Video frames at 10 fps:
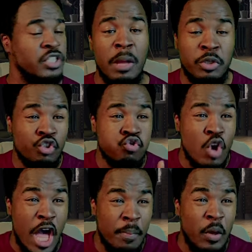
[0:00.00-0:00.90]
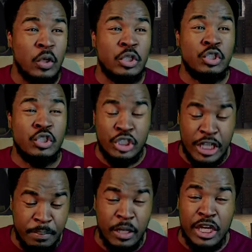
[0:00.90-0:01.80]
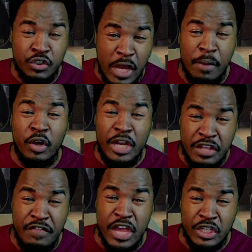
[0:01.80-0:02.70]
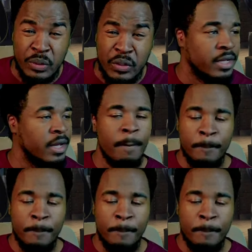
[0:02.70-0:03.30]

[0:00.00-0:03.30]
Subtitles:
Some troubled, deeply troubled individuals.